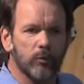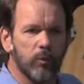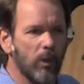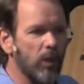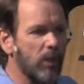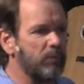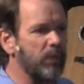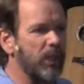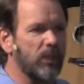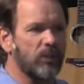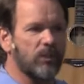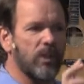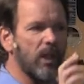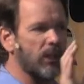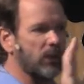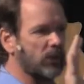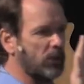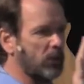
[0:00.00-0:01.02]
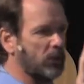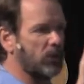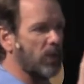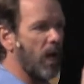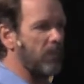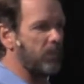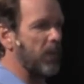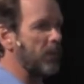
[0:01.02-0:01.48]
is one of the biggest things that
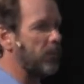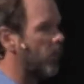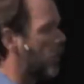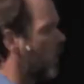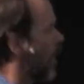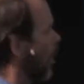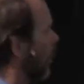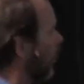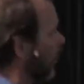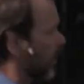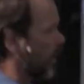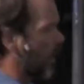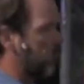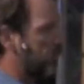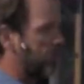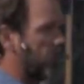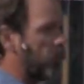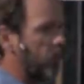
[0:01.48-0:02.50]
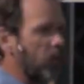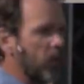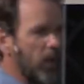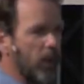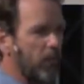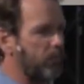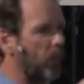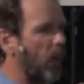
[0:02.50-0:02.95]
stop people. We're gonna we're
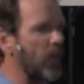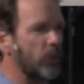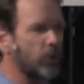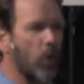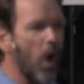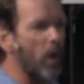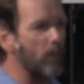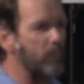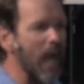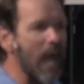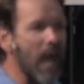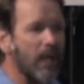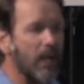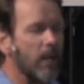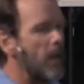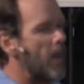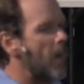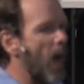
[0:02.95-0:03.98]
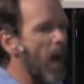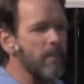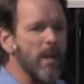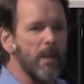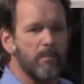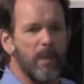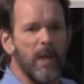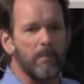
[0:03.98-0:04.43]
gonna draw back. I
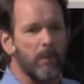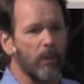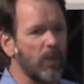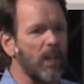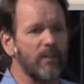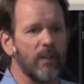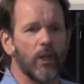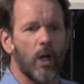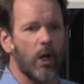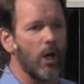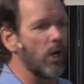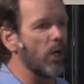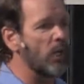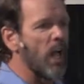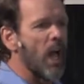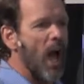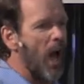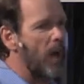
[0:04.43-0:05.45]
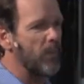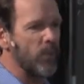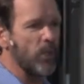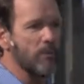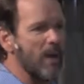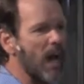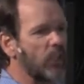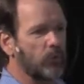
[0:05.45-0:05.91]
mean, people live in hurt. I mean,
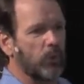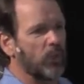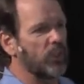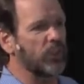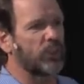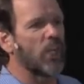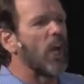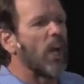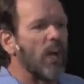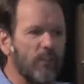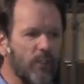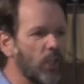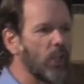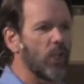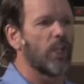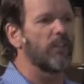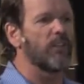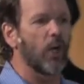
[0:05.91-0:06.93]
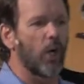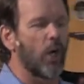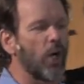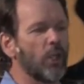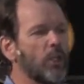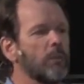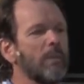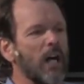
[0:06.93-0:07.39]
you might as well just, if you're gonna live in
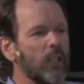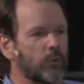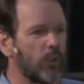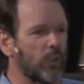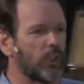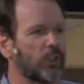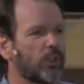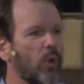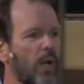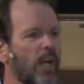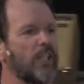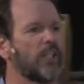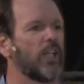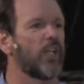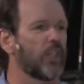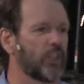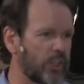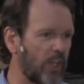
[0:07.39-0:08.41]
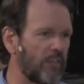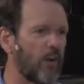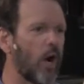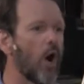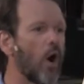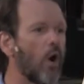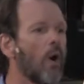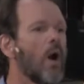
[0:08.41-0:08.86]
hurt, you might as well just go ahead and dig yourself a
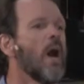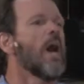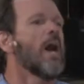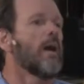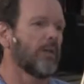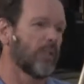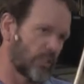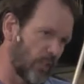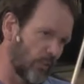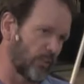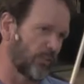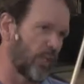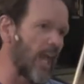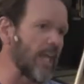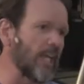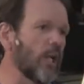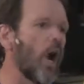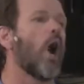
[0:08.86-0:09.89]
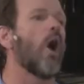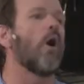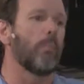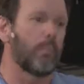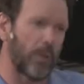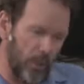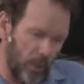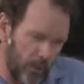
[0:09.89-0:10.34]
hole, lay in the hole,
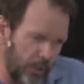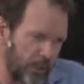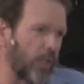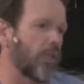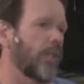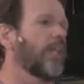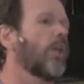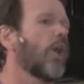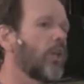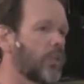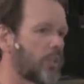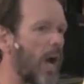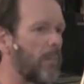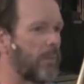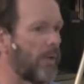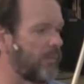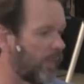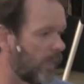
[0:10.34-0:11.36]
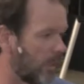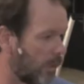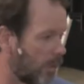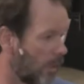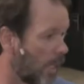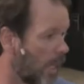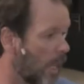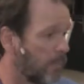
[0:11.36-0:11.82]
and pull the dirt in on top of you.
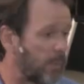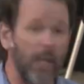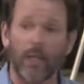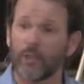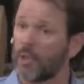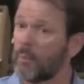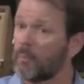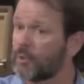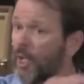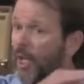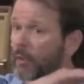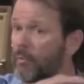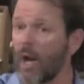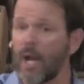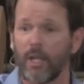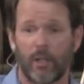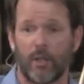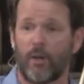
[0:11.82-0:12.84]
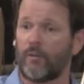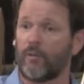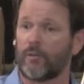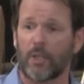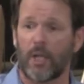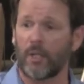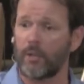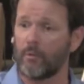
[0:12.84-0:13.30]
Because I'm telling you right, you're
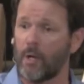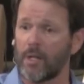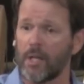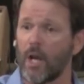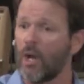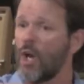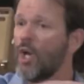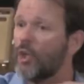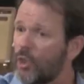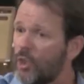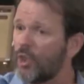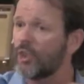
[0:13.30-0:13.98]
telling you right now, you